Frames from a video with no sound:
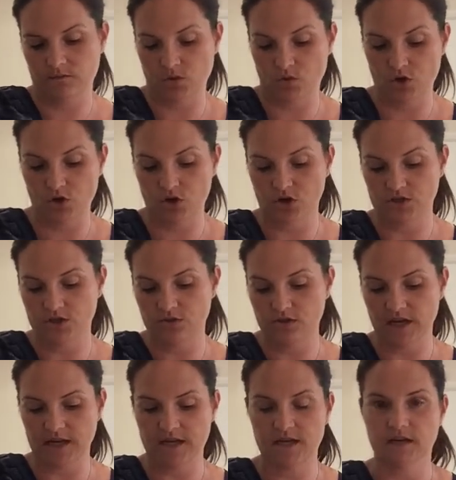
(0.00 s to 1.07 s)
or you can do
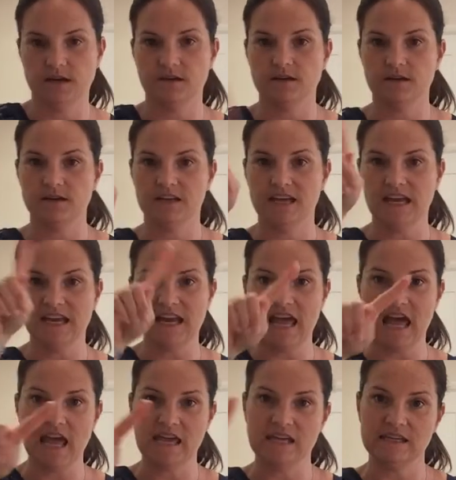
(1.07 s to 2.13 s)
like an
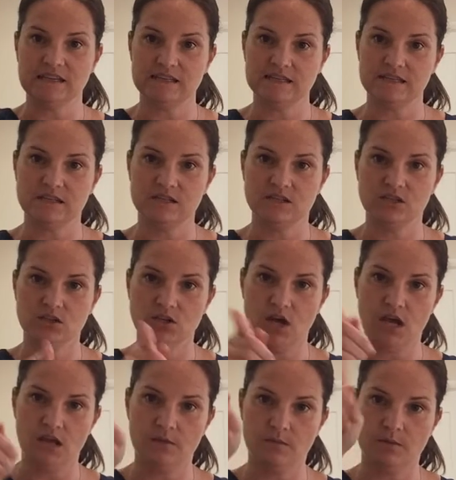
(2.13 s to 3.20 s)
8
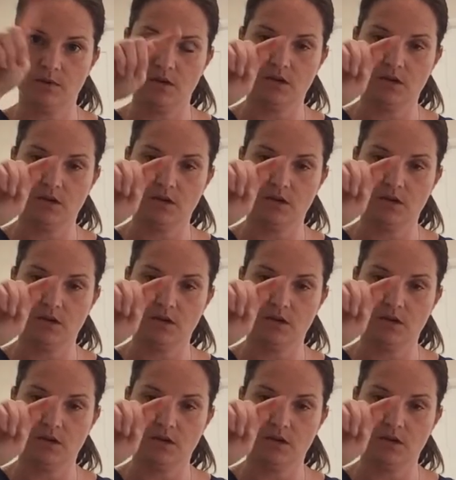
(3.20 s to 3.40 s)
shape.